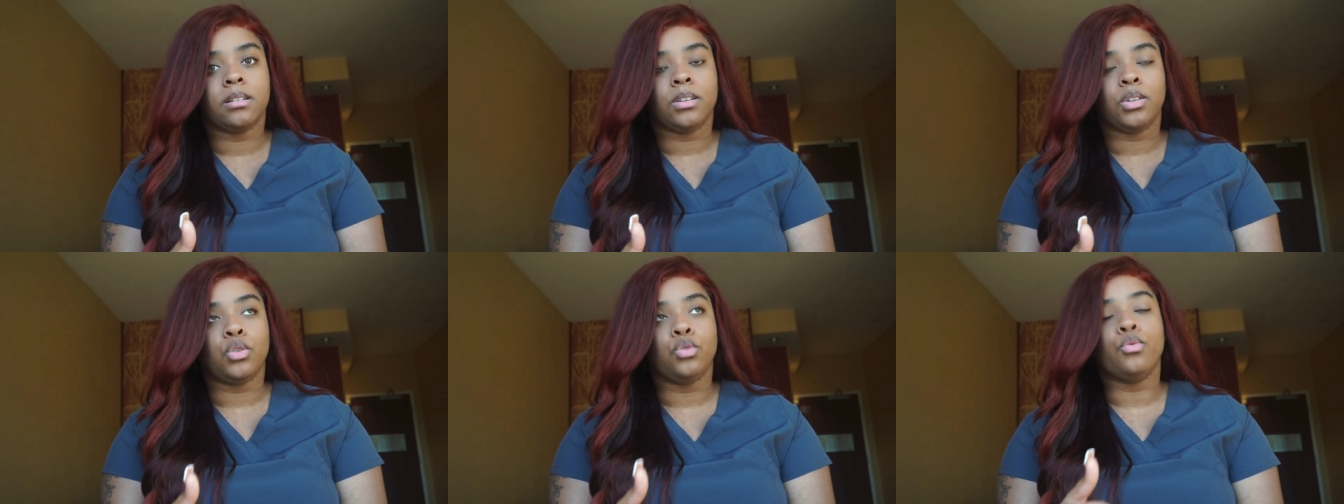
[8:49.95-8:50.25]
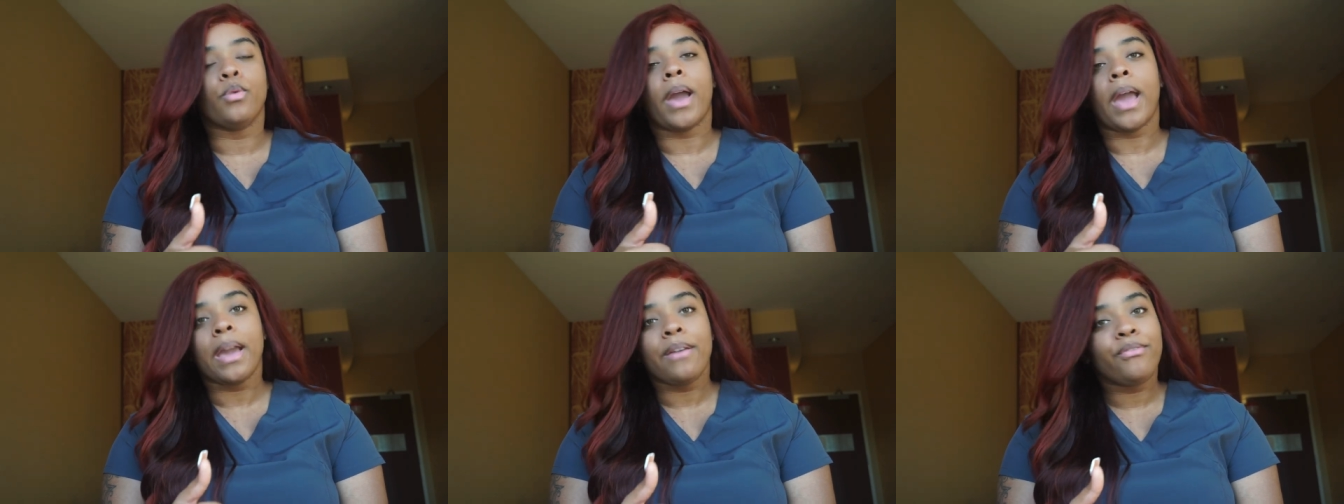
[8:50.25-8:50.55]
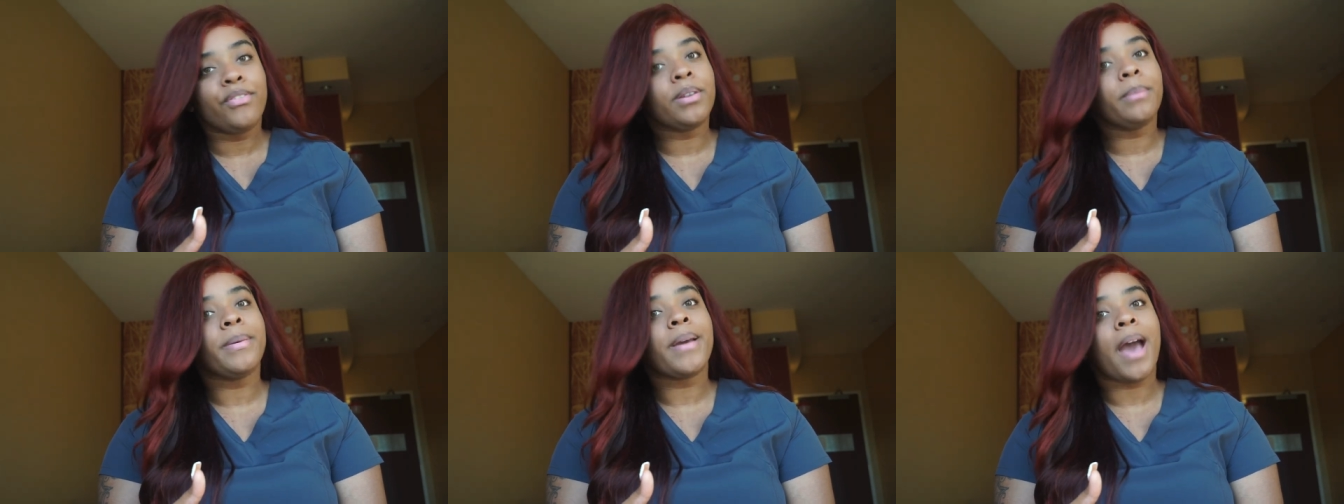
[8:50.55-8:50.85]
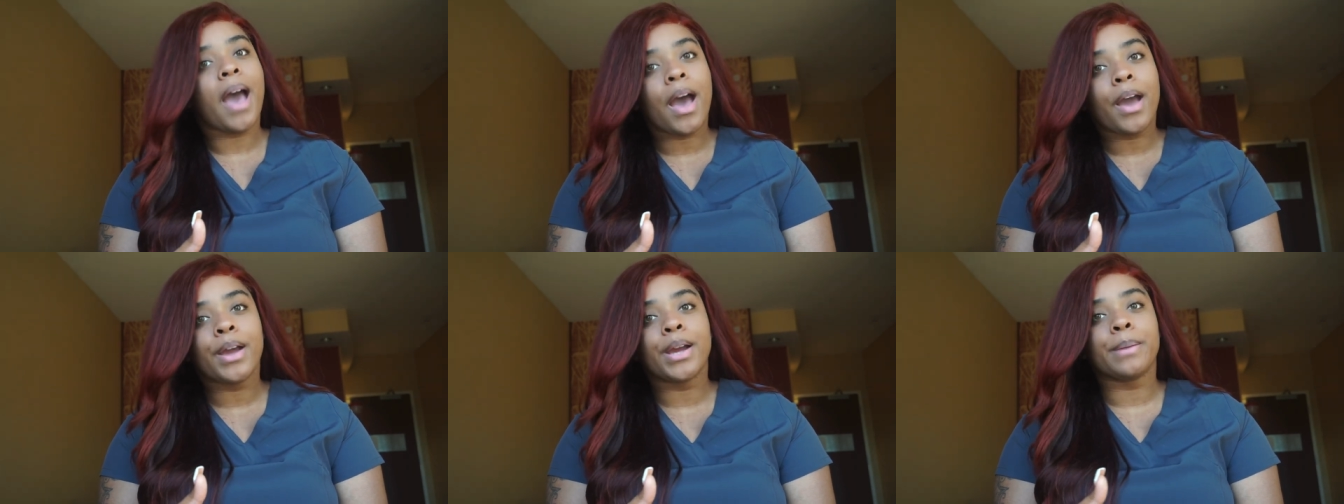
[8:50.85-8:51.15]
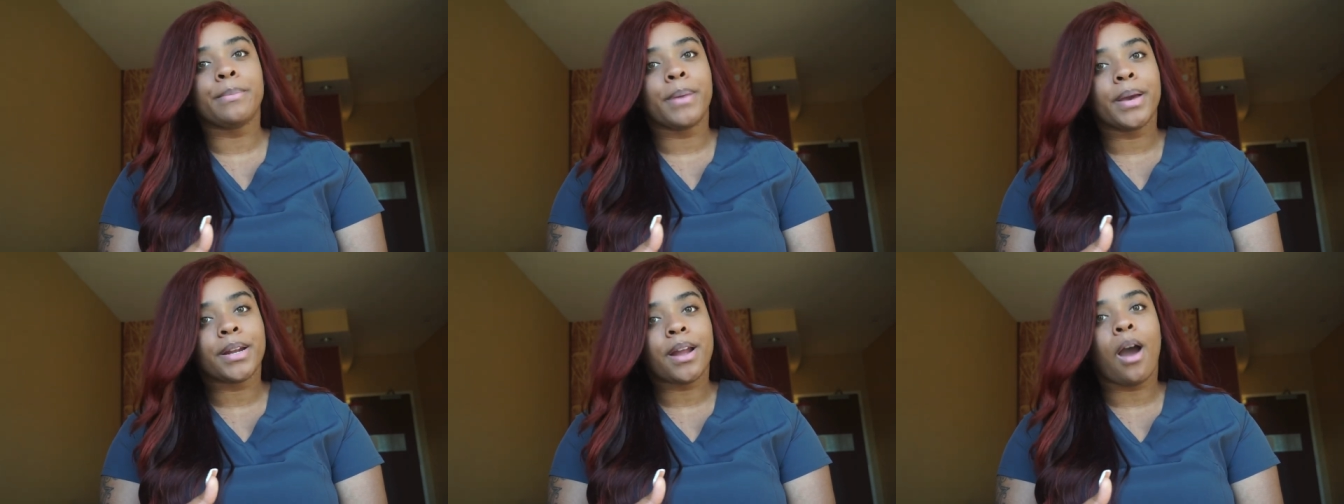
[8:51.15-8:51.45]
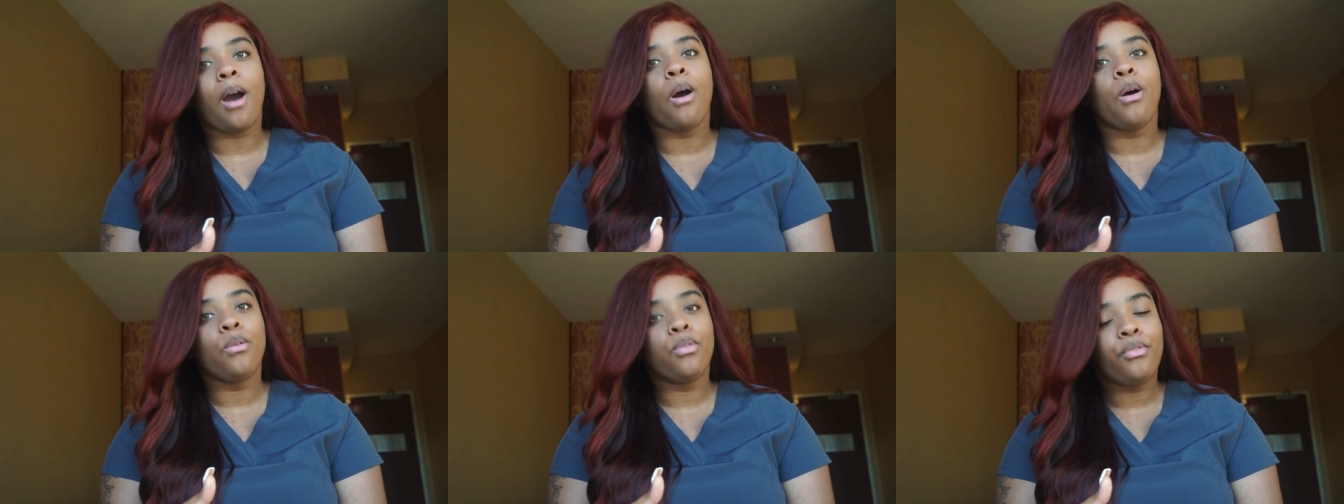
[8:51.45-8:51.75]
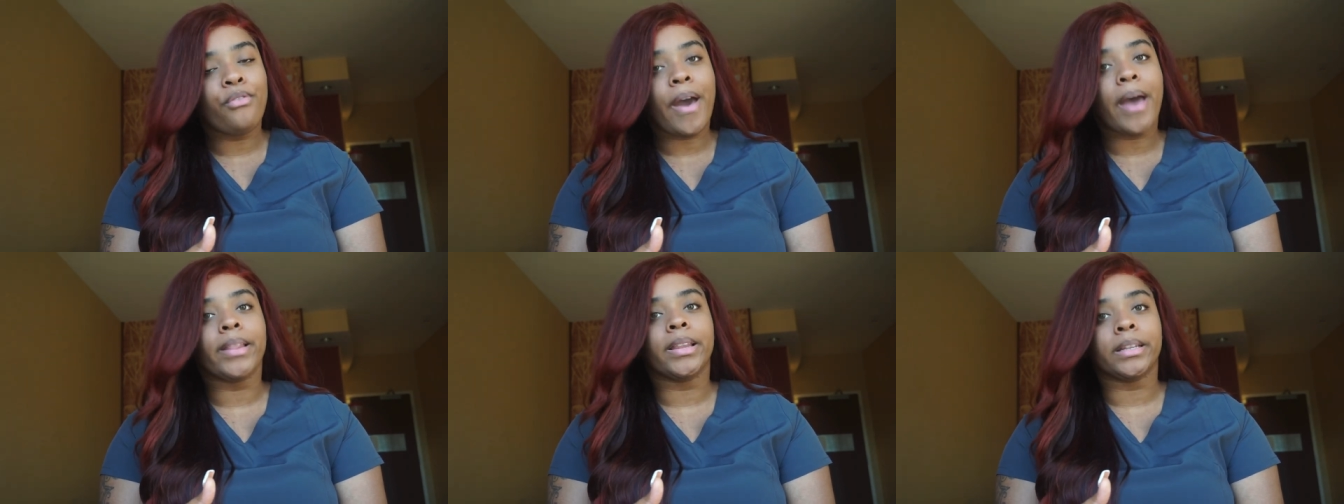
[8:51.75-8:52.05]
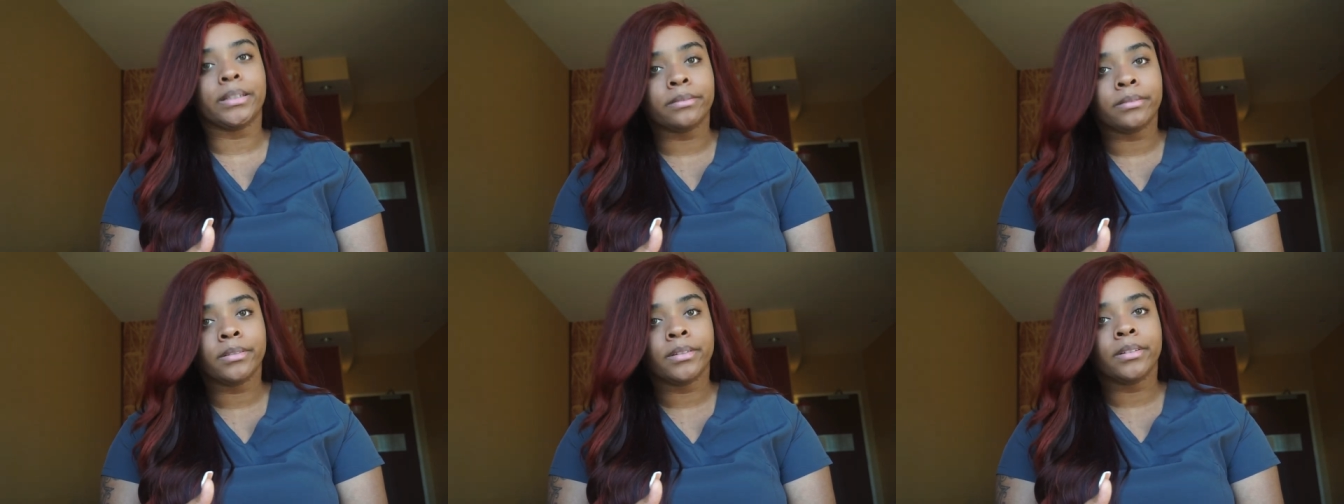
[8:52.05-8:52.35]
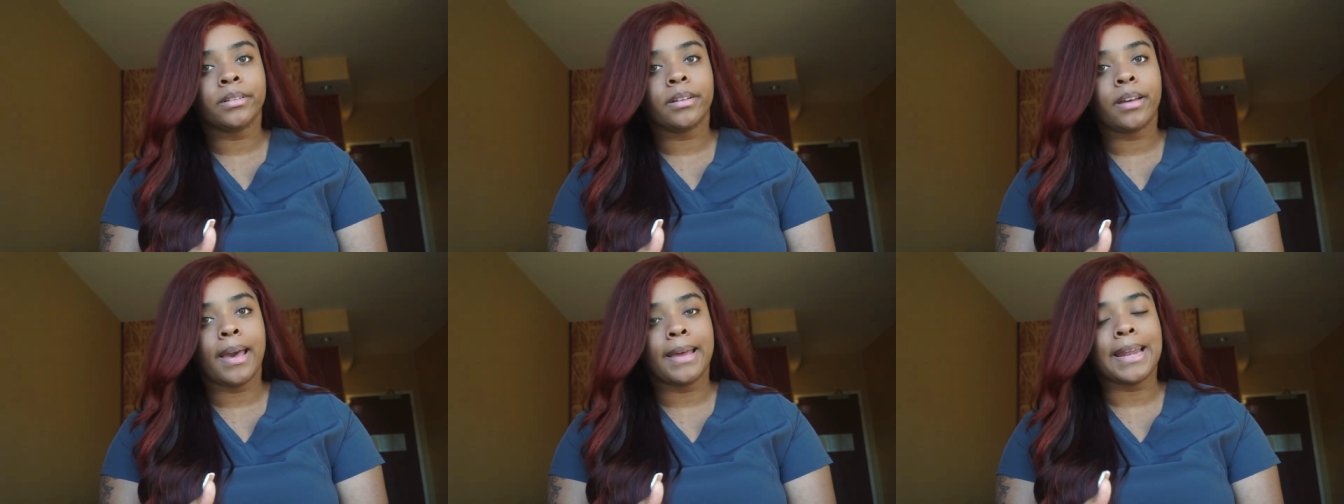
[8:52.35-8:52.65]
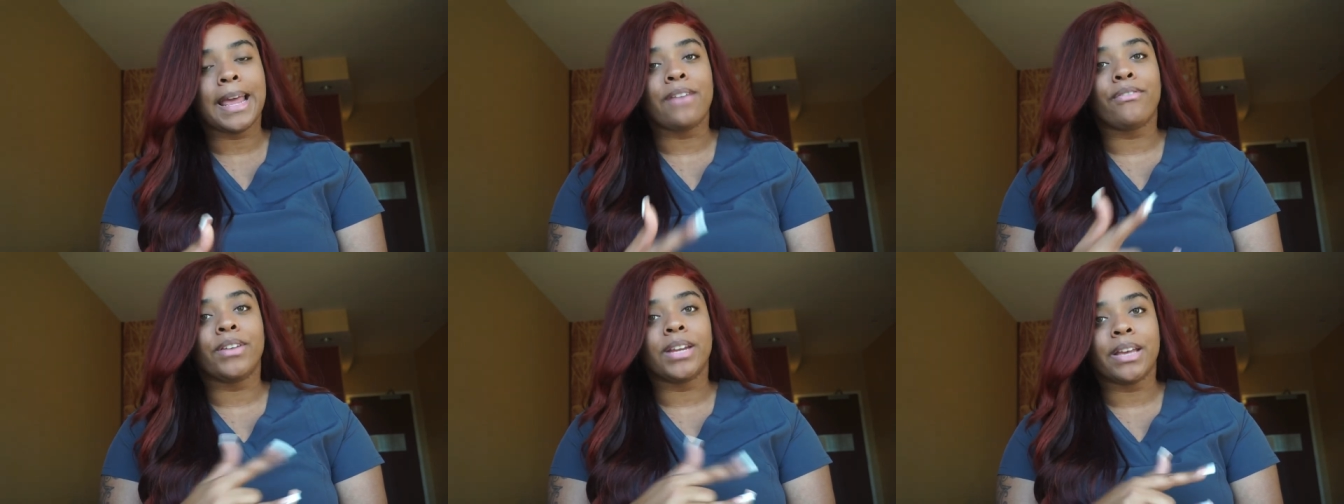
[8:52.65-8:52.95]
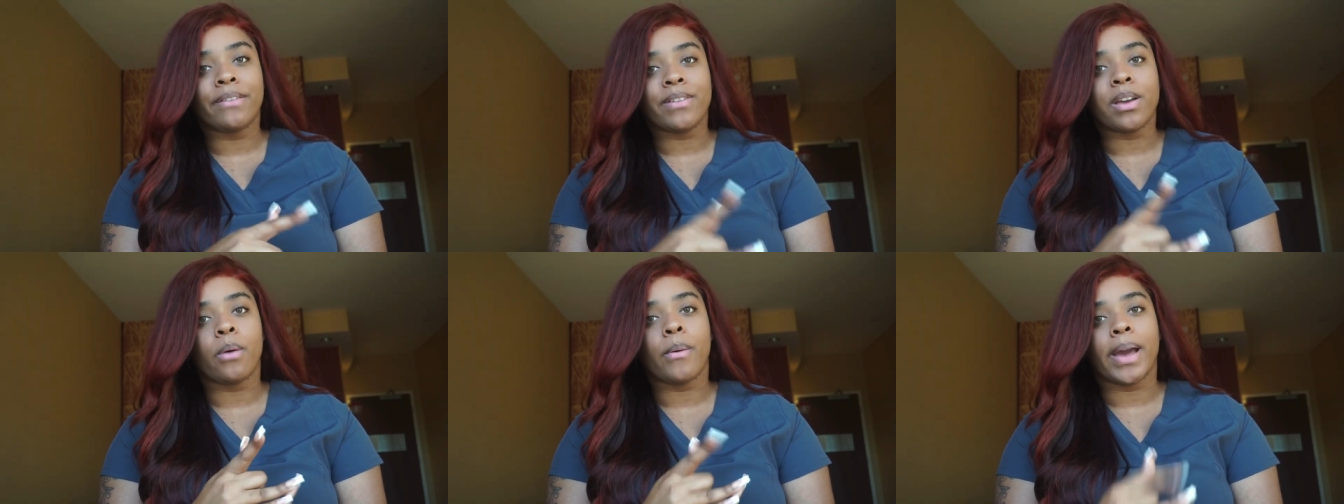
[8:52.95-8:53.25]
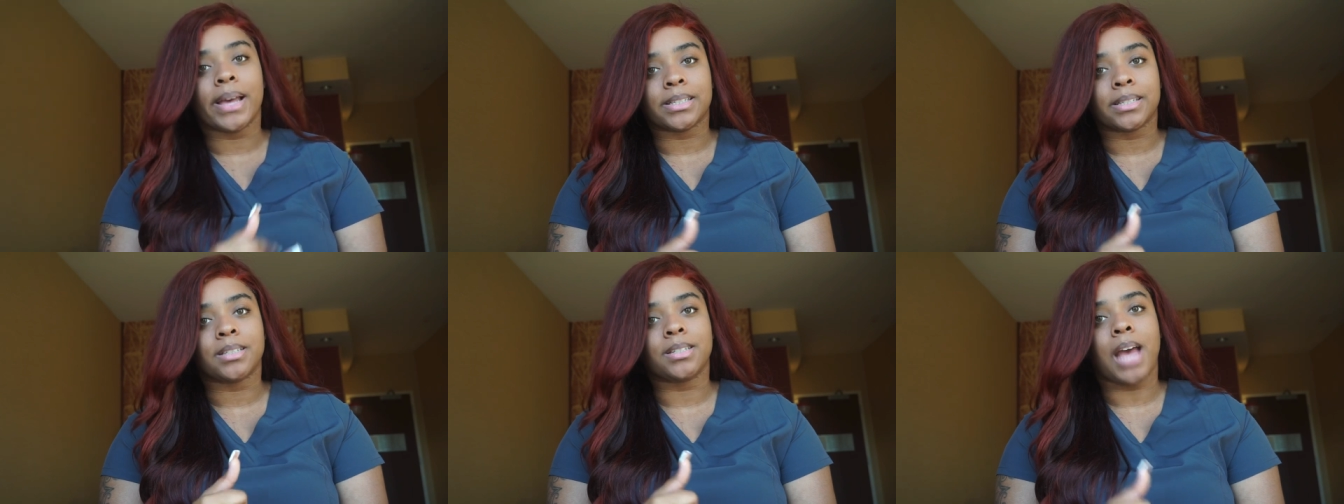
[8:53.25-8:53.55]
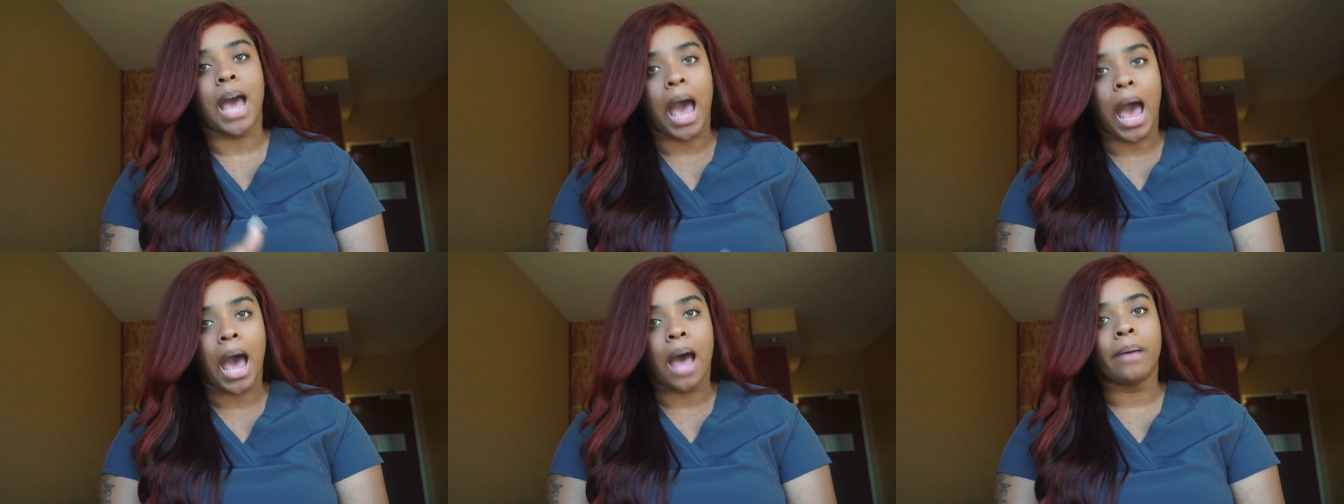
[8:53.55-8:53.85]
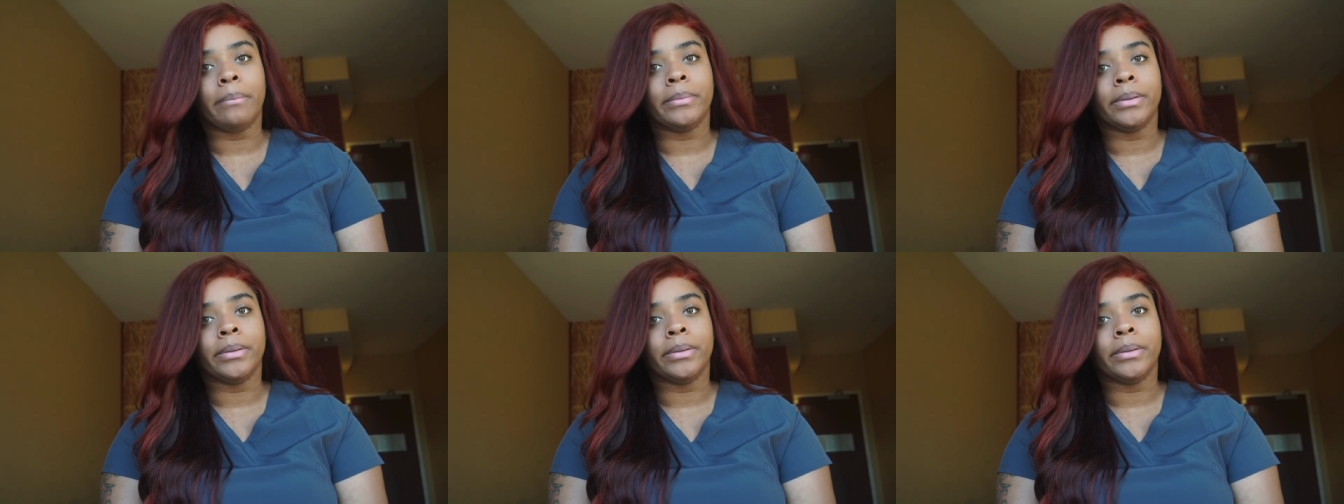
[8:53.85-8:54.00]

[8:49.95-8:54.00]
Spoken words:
You ain't finna be out here being a whole felon and they finna give your ass a job.